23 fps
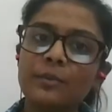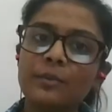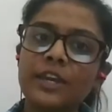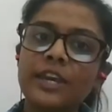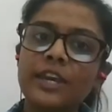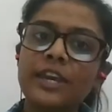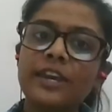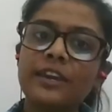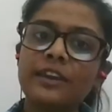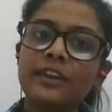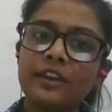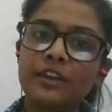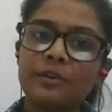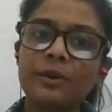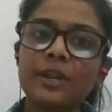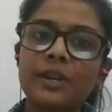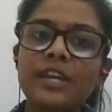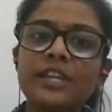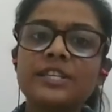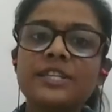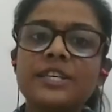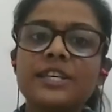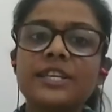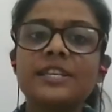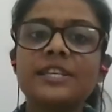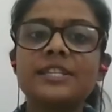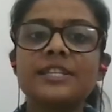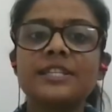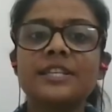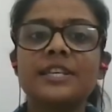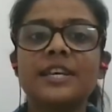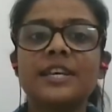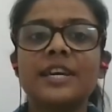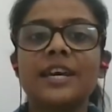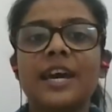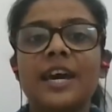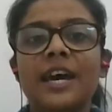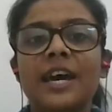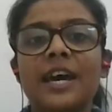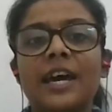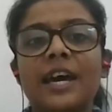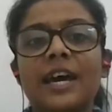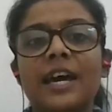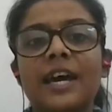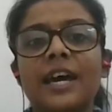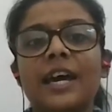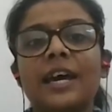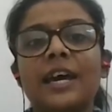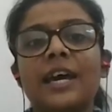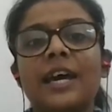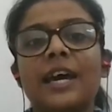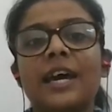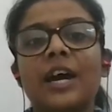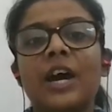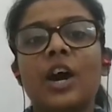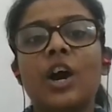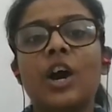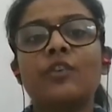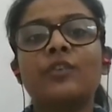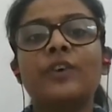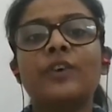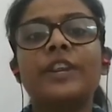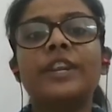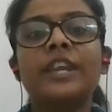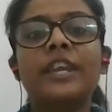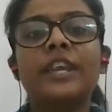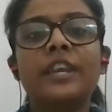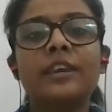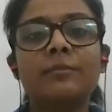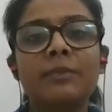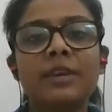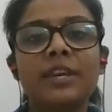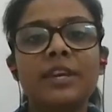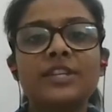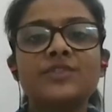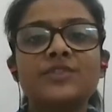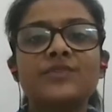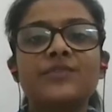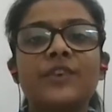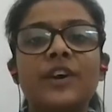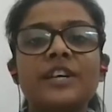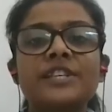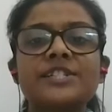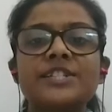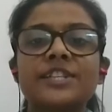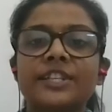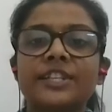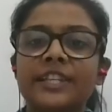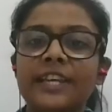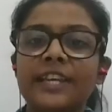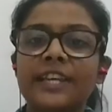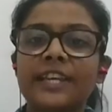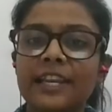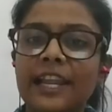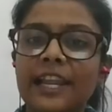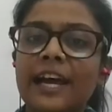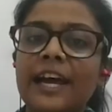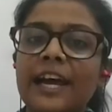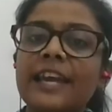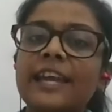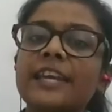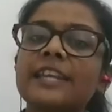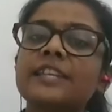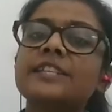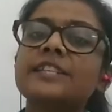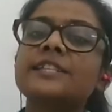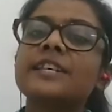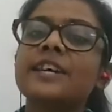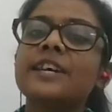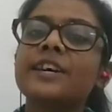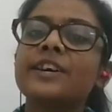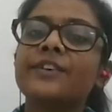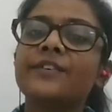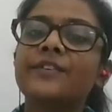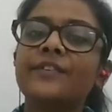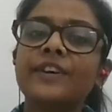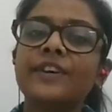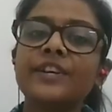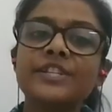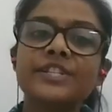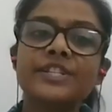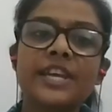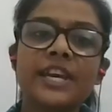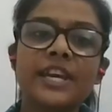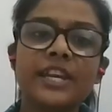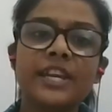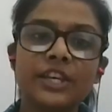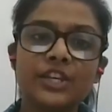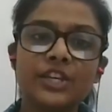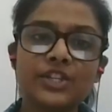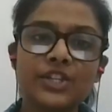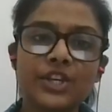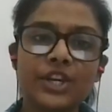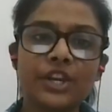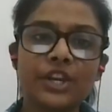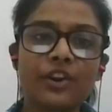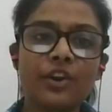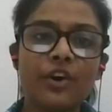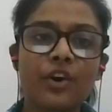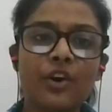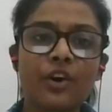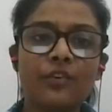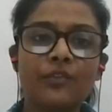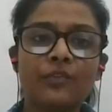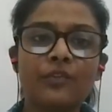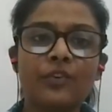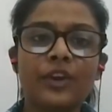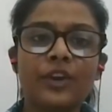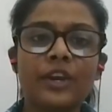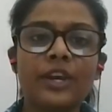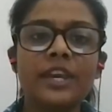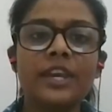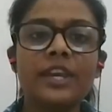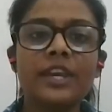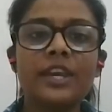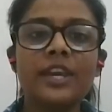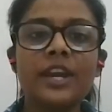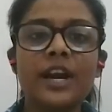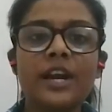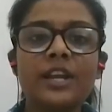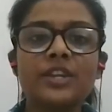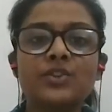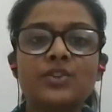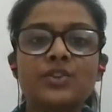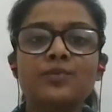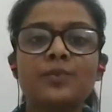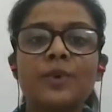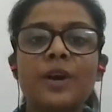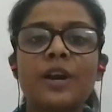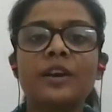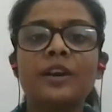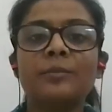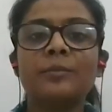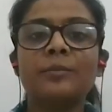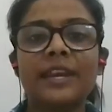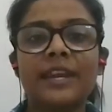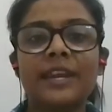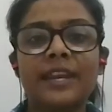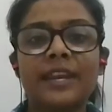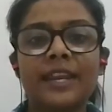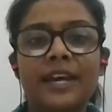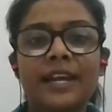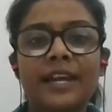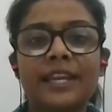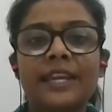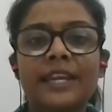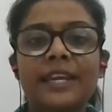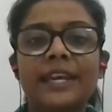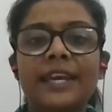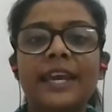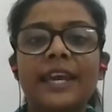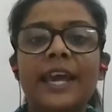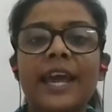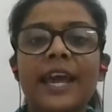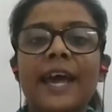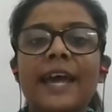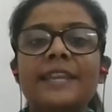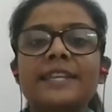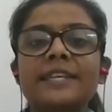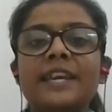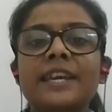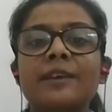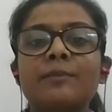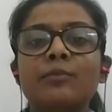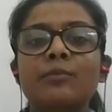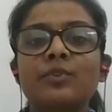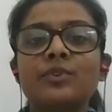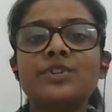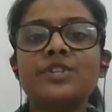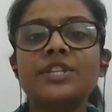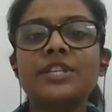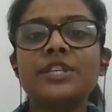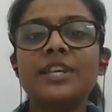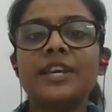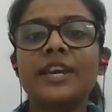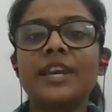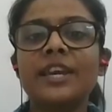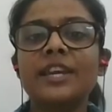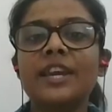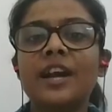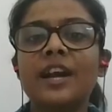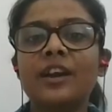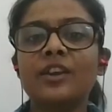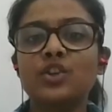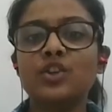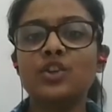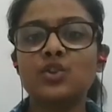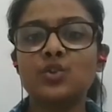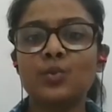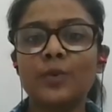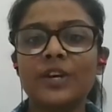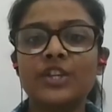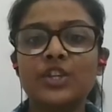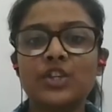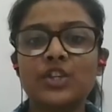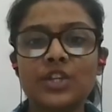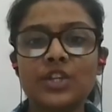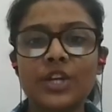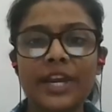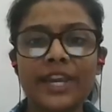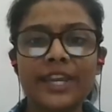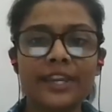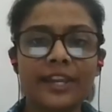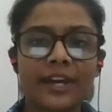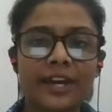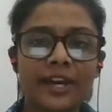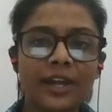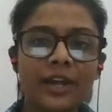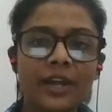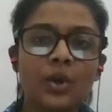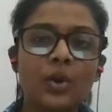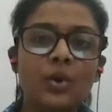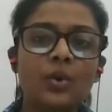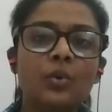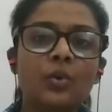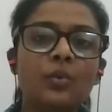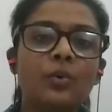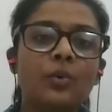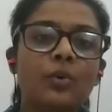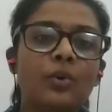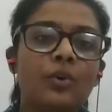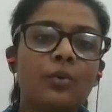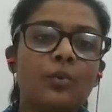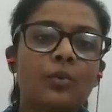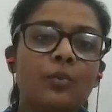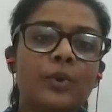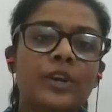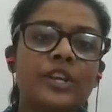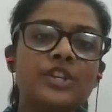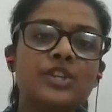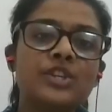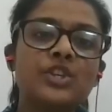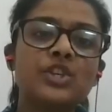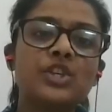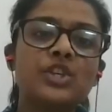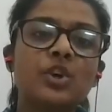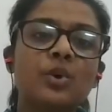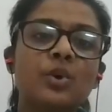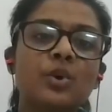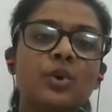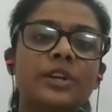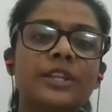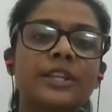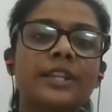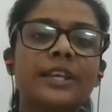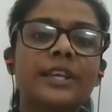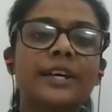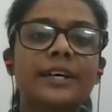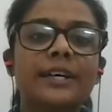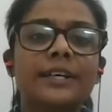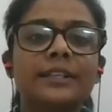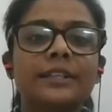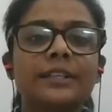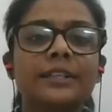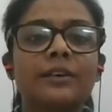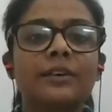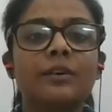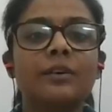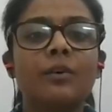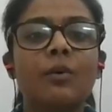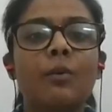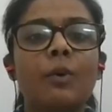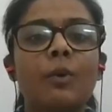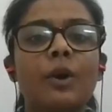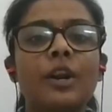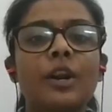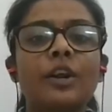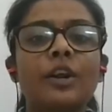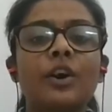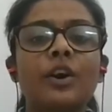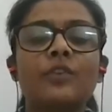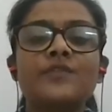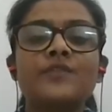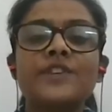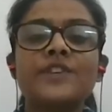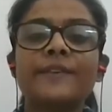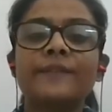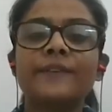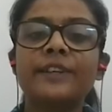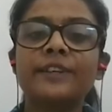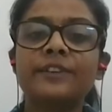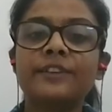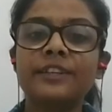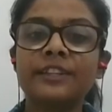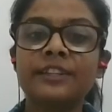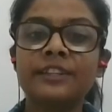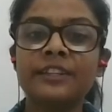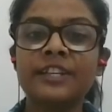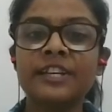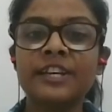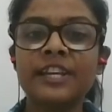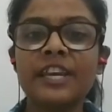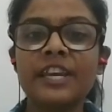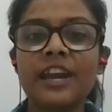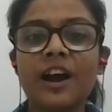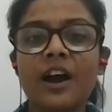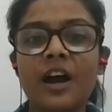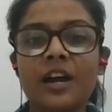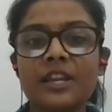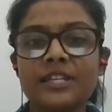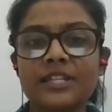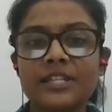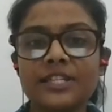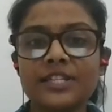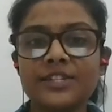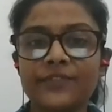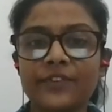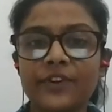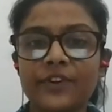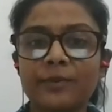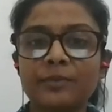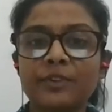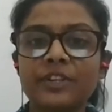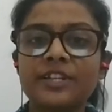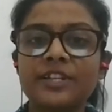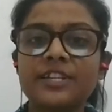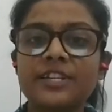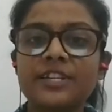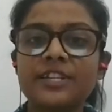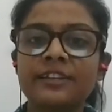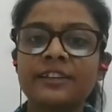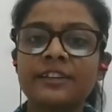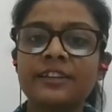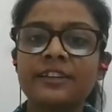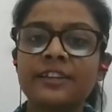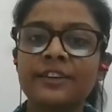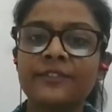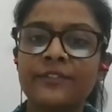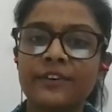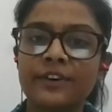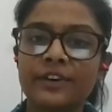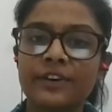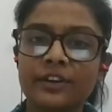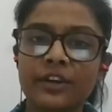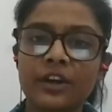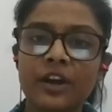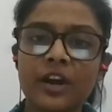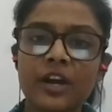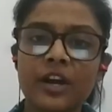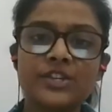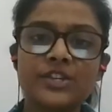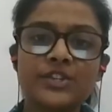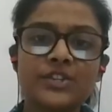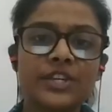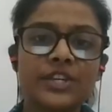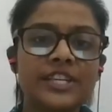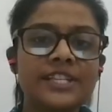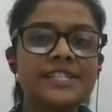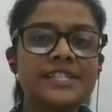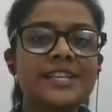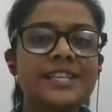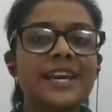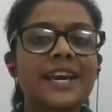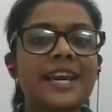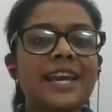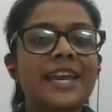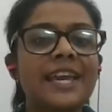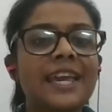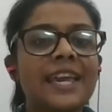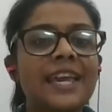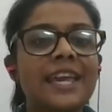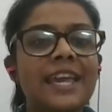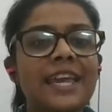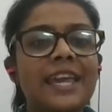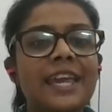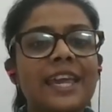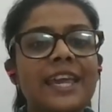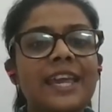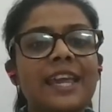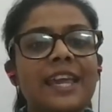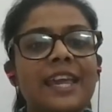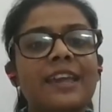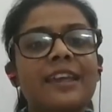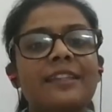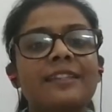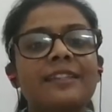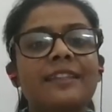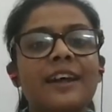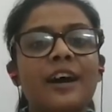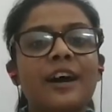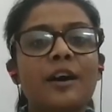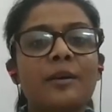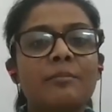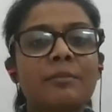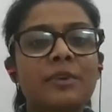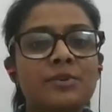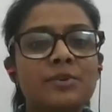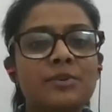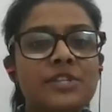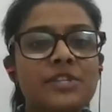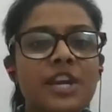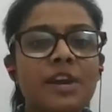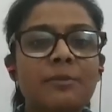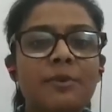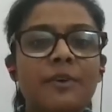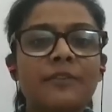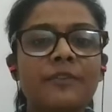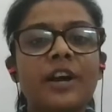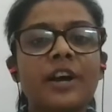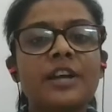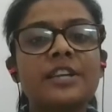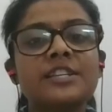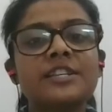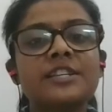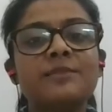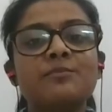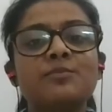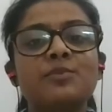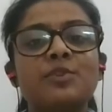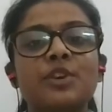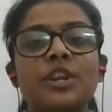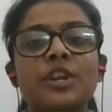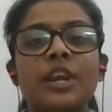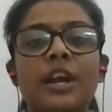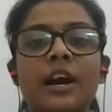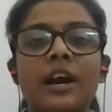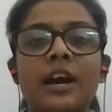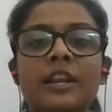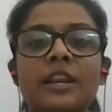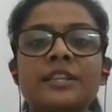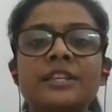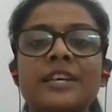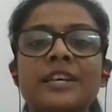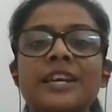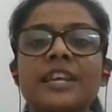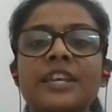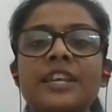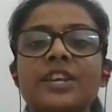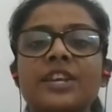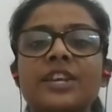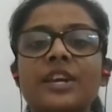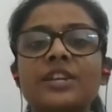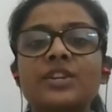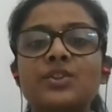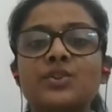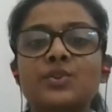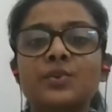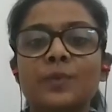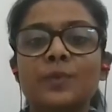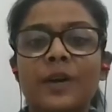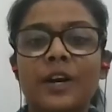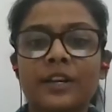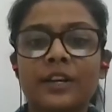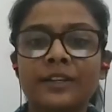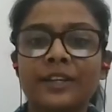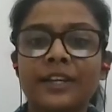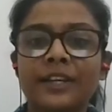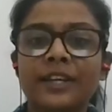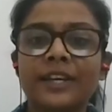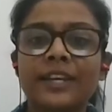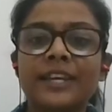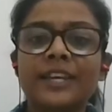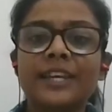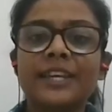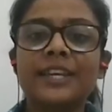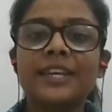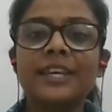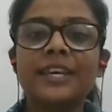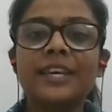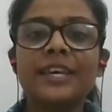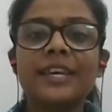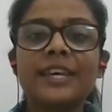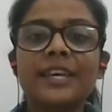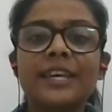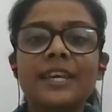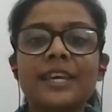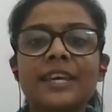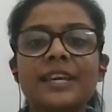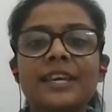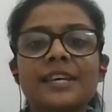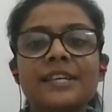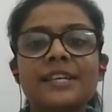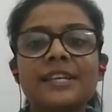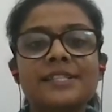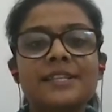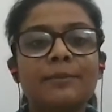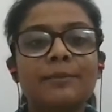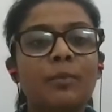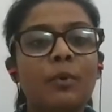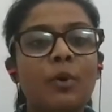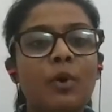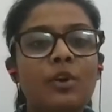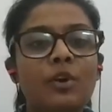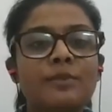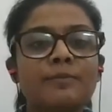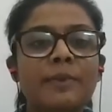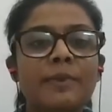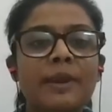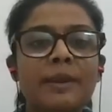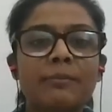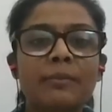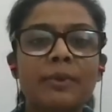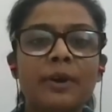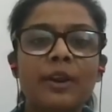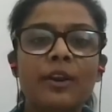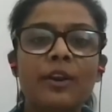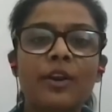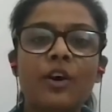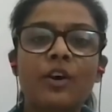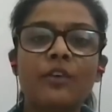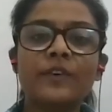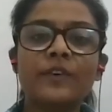He curated uh, of an image faster than light, first edition of Yinchuan Biennale at MOCA Yinchuan, China, which showed the work of 73 artists from 33 different countries in the Museum of Contemporary Art, Yinchuan. He is a board member of